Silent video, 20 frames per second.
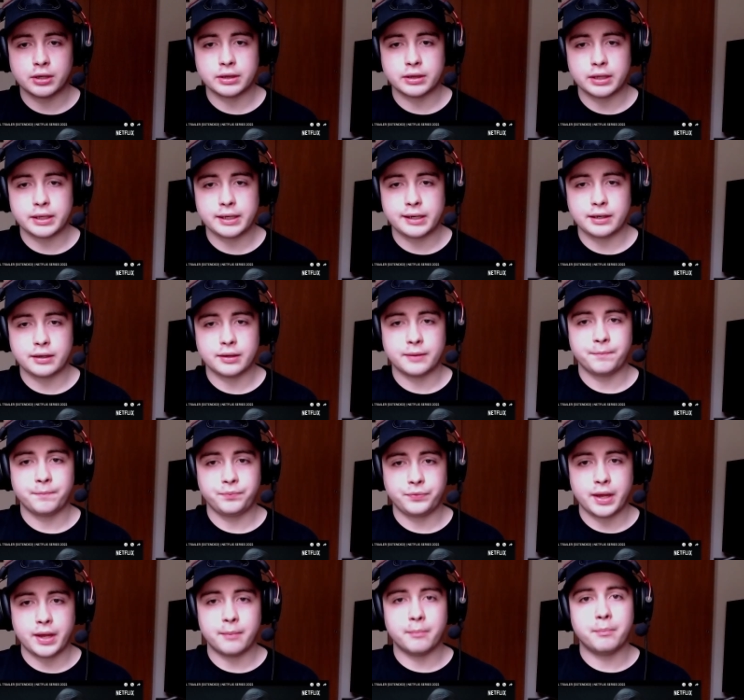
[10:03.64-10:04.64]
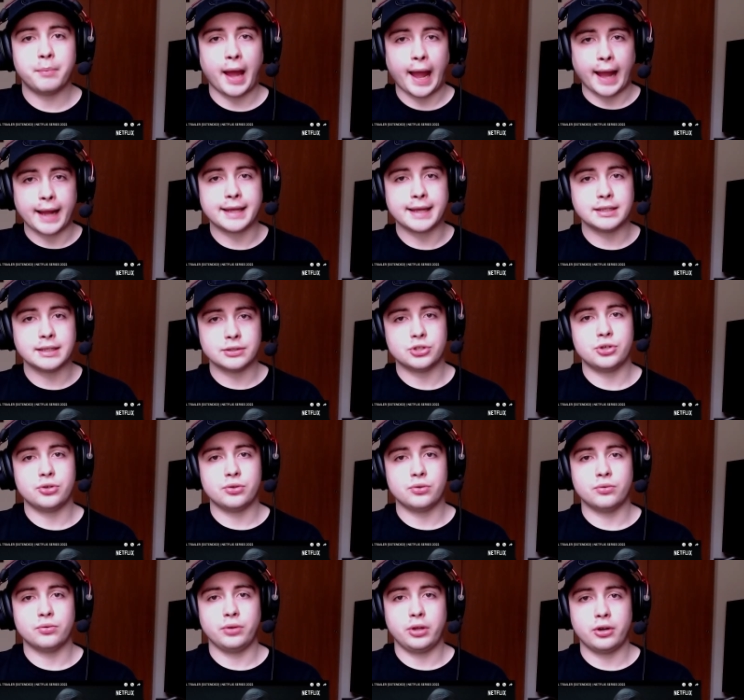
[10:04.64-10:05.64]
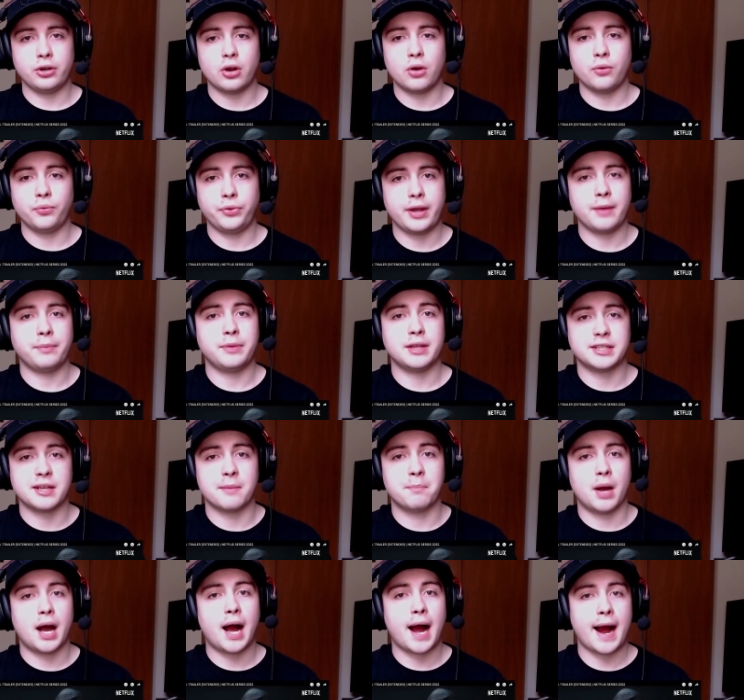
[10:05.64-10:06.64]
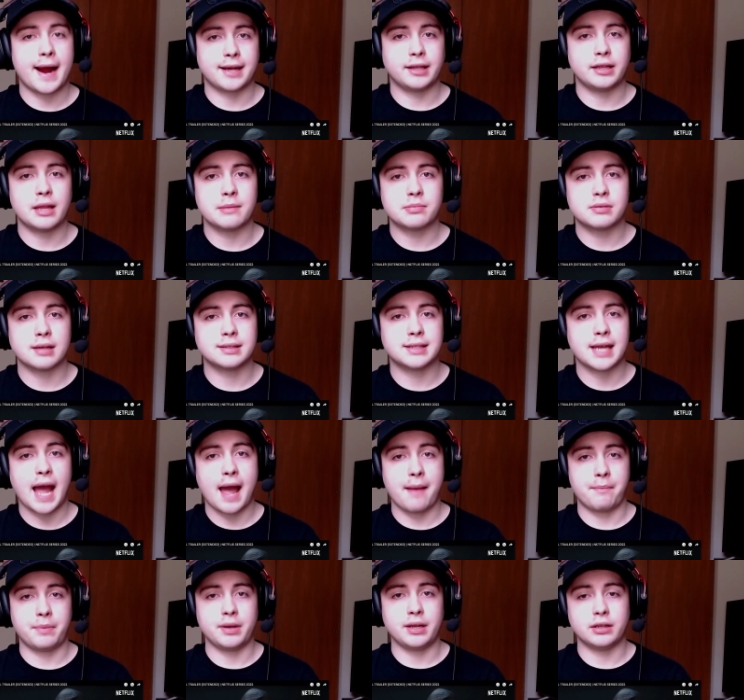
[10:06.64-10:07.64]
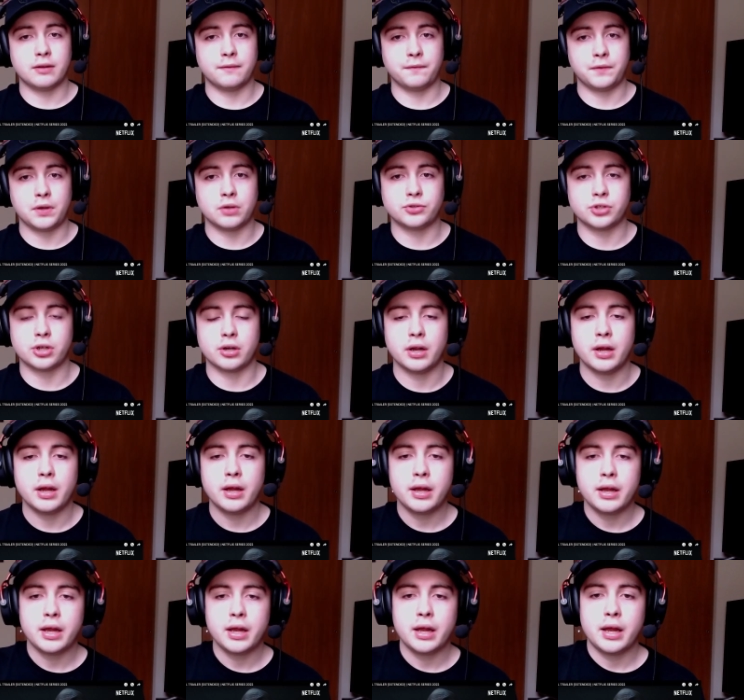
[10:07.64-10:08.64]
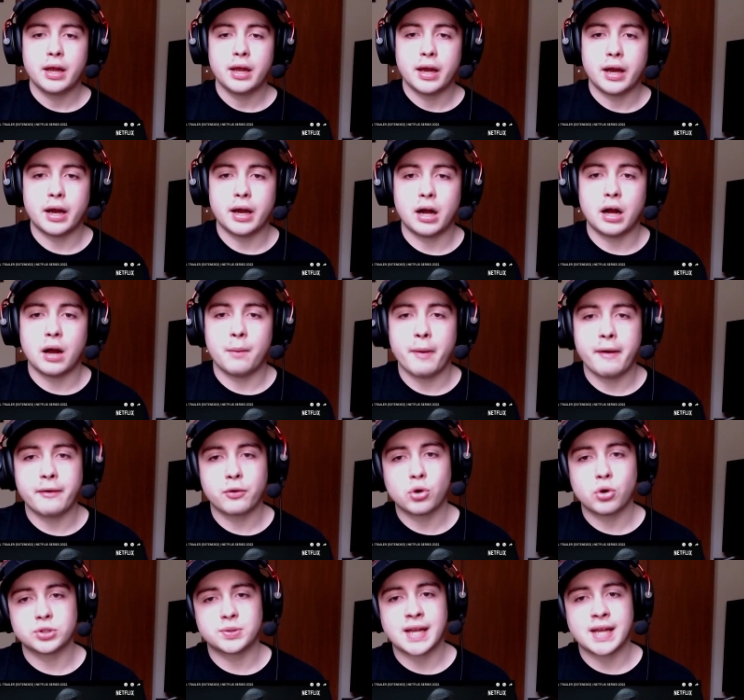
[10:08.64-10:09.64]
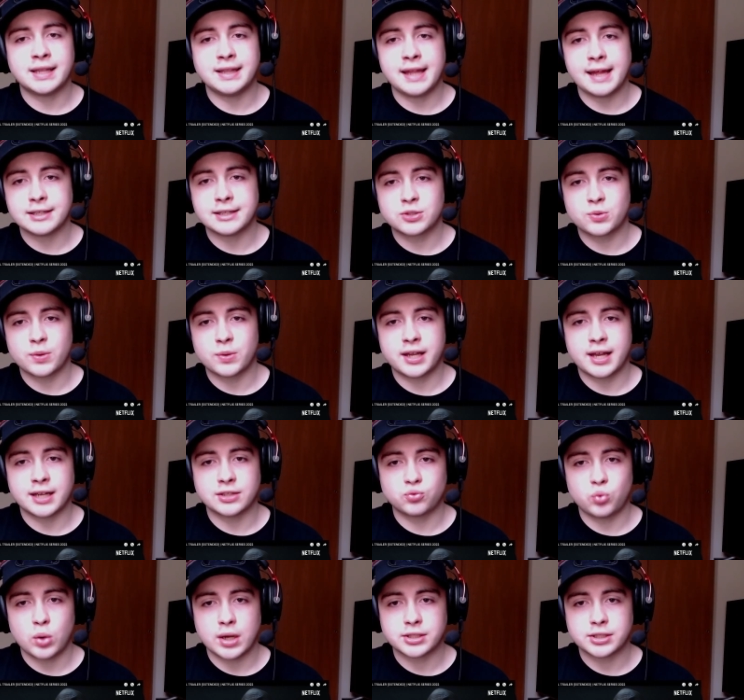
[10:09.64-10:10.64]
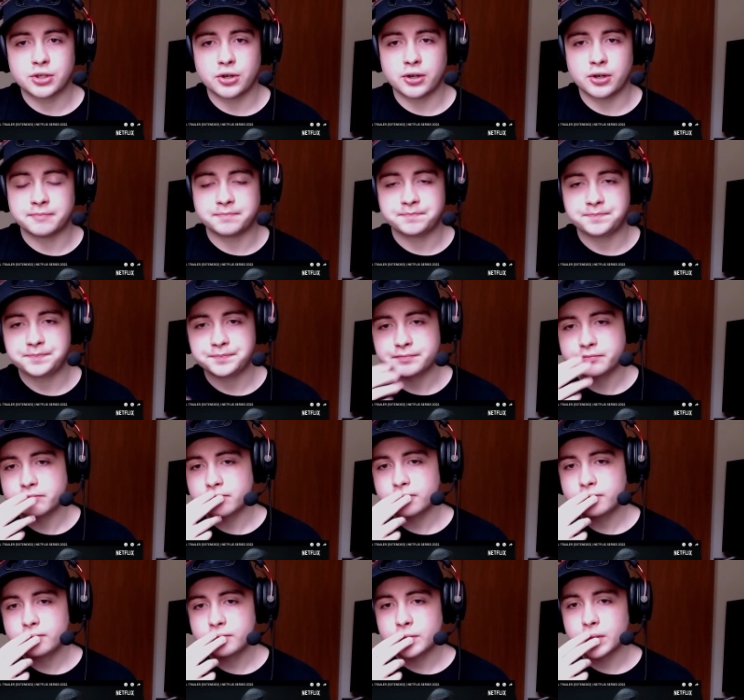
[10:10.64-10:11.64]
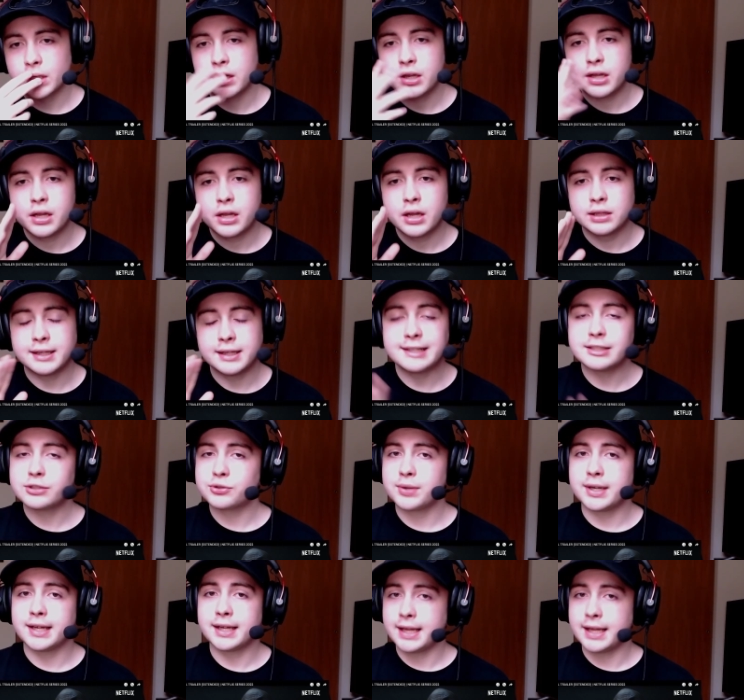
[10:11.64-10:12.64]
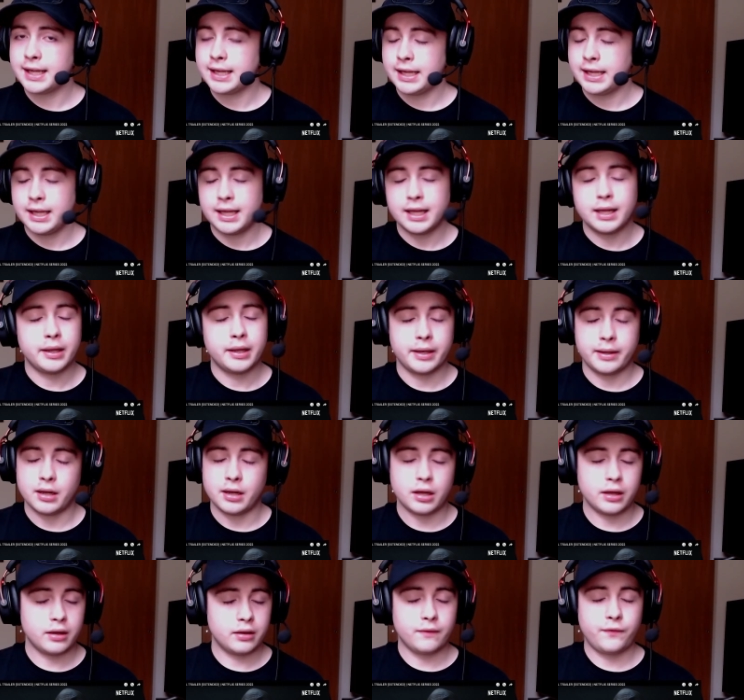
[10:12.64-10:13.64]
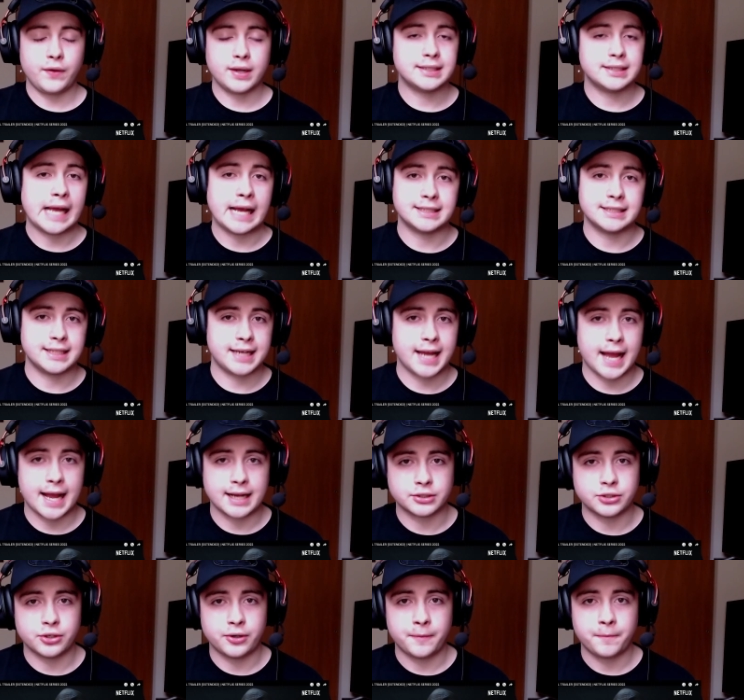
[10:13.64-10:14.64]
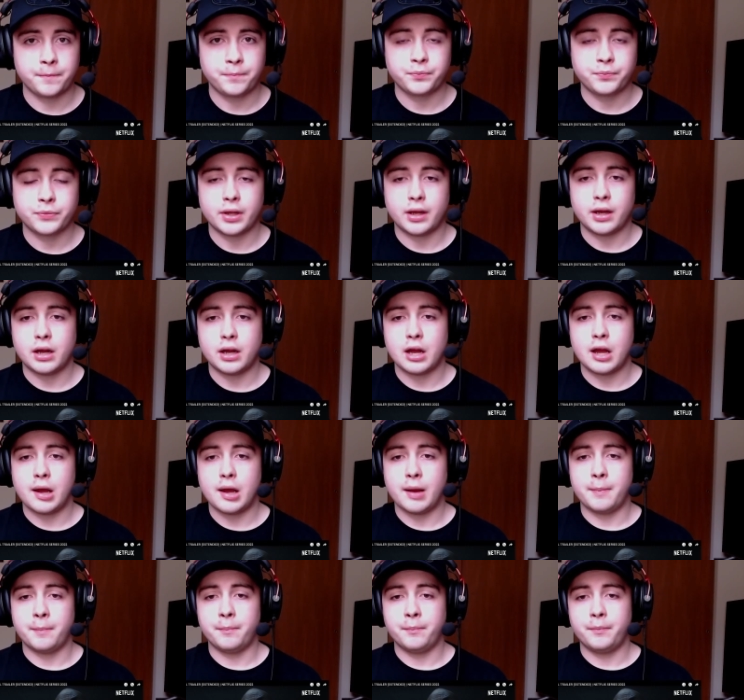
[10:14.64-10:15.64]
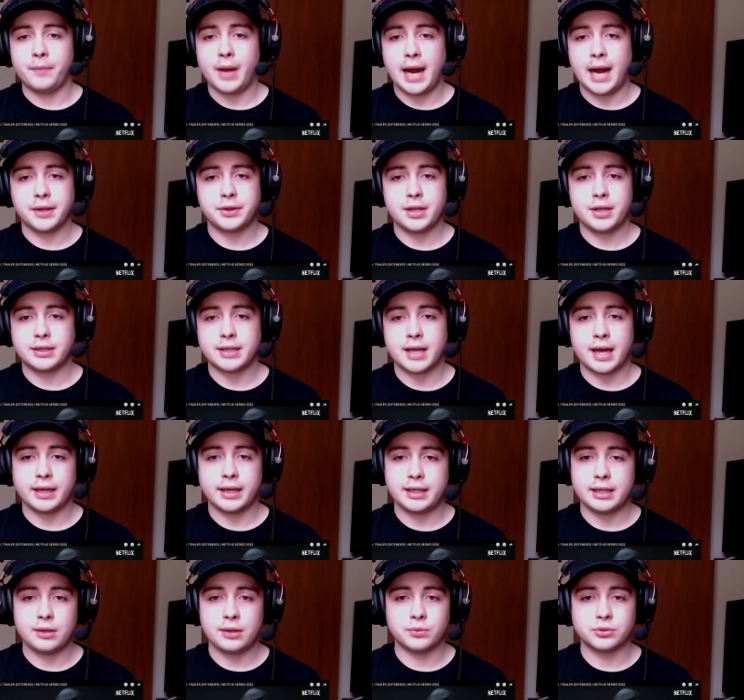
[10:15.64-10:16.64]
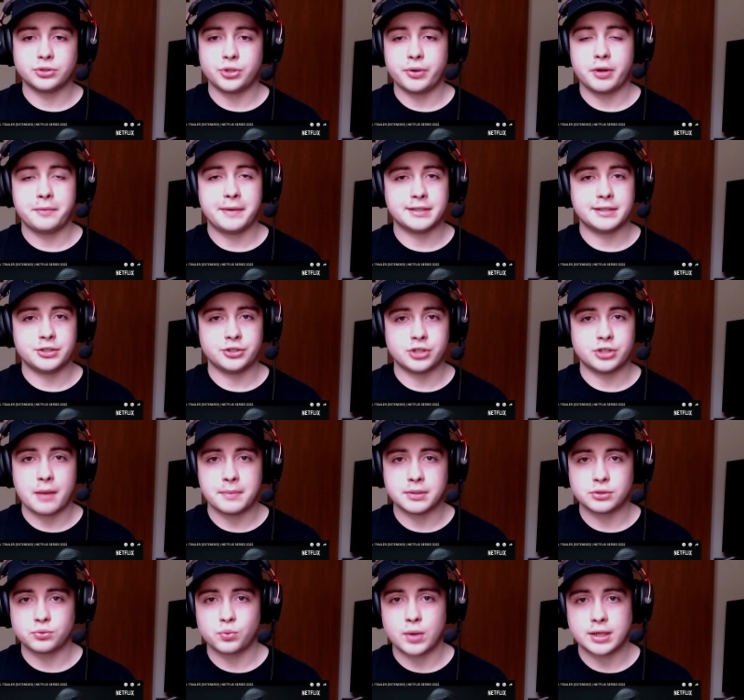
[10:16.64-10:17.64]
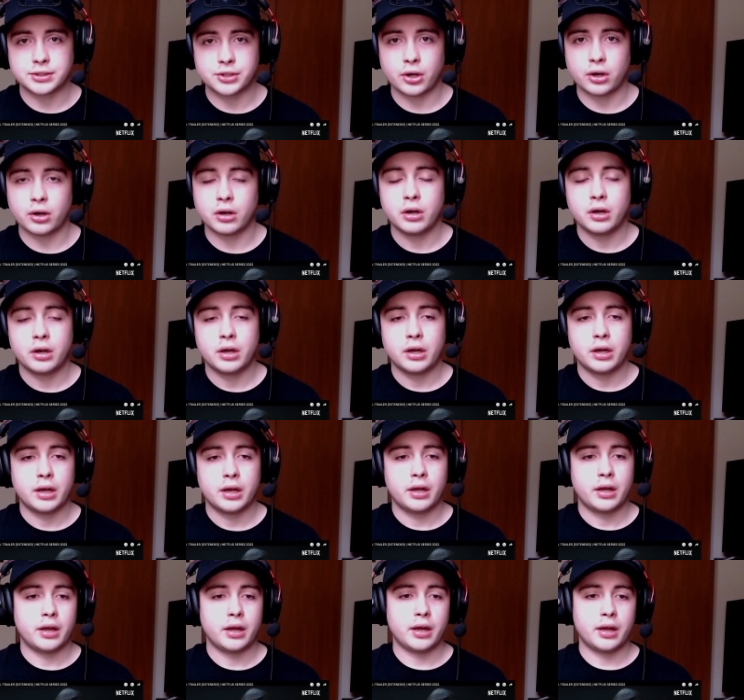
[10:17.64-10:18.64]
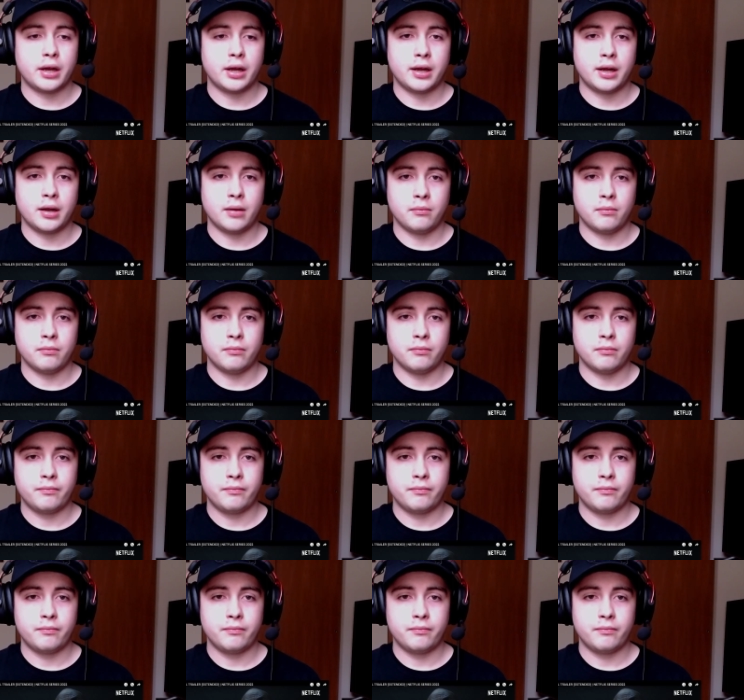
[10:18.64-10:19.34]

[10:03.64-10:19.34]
to lead them back into, you know, the this apocalypse that's happening in the future. Um, and of course, we got Lance Reddick as Wesker. Lance Reddick, fantastic actor. Um, I think that he will do an amazing job as Wesker. Um,